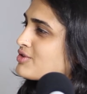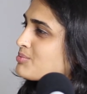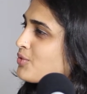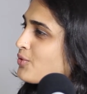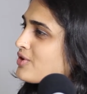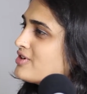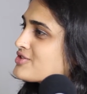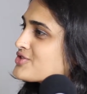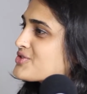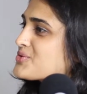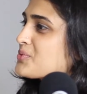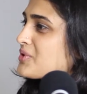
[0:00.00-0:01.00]
rapport, it
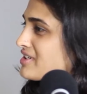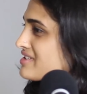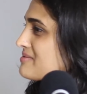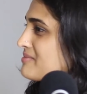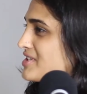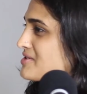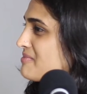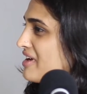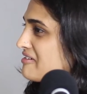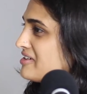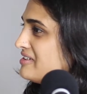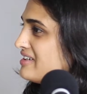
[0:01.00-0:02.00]
just works much
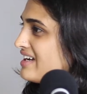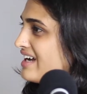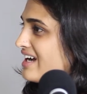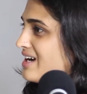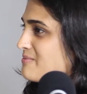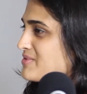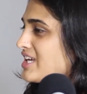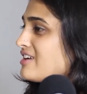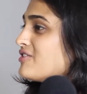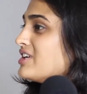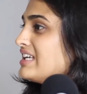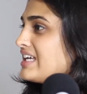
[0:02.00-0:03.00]
better. They
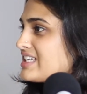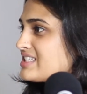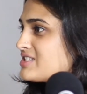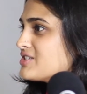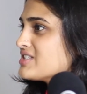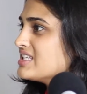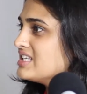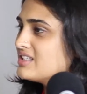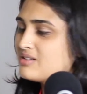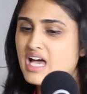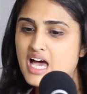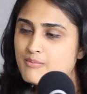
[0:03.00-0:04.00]
really get to see
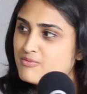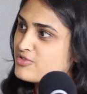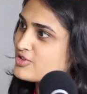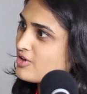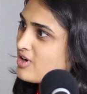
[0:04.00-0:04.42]
the app